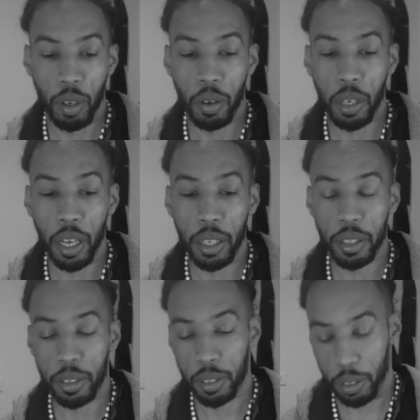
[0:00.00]
Okay.
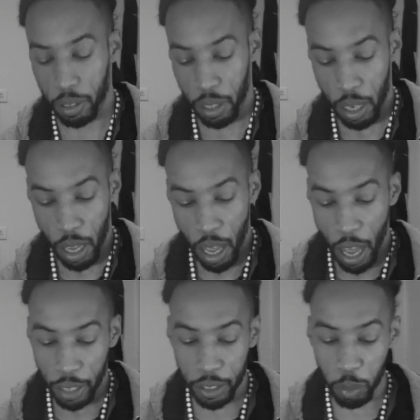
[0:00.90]

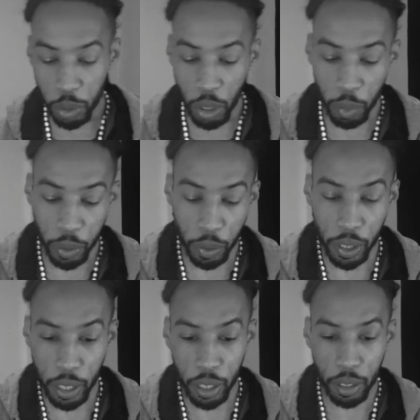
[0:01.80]
I see what's going on
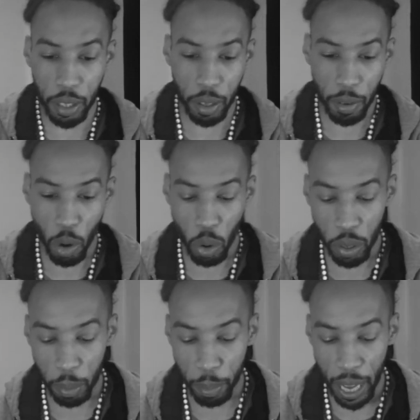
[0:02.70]
here
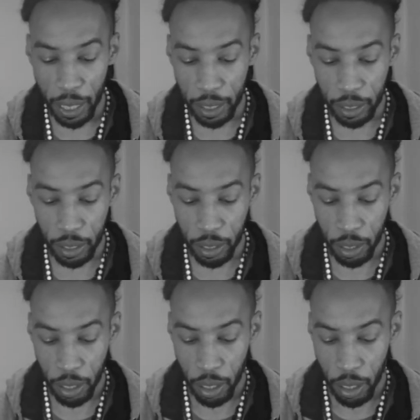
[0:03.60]
automatically.
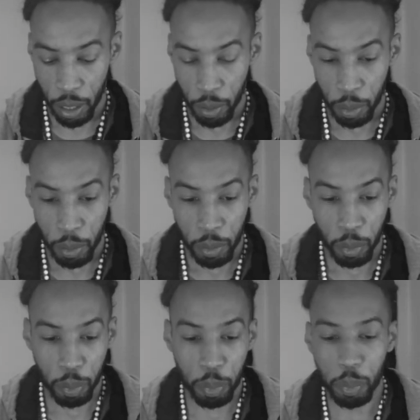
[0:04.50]

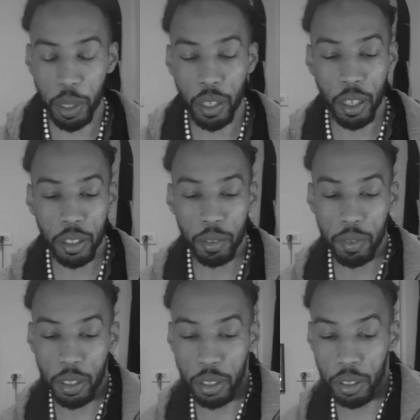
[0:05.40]
Because of
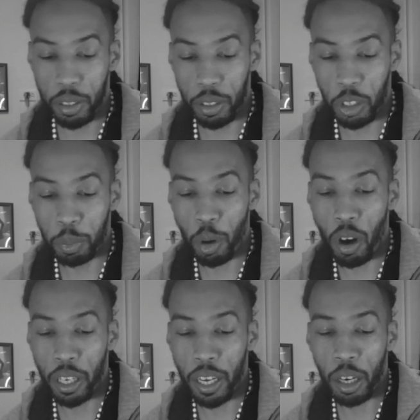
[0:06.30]
this
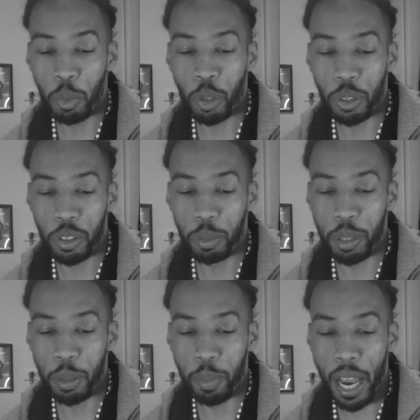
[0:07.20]
spark, and I don't want you to be
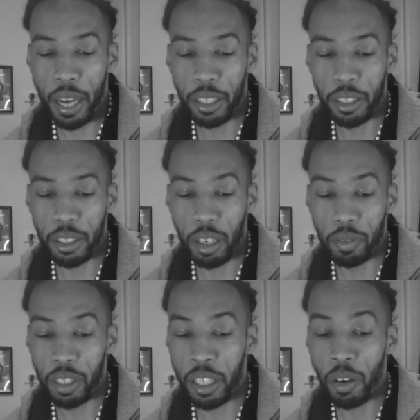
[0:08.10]
mad at yourself.
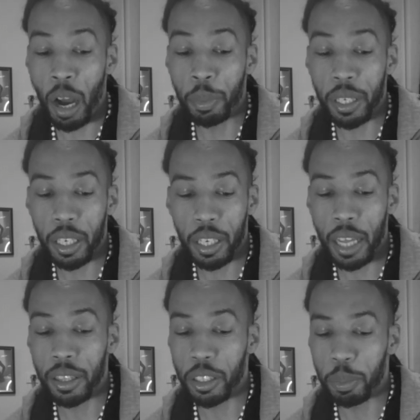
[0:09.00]
Leo, I'm getting
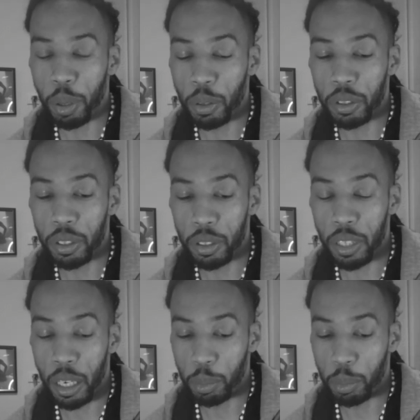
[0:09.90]
that this person that I'm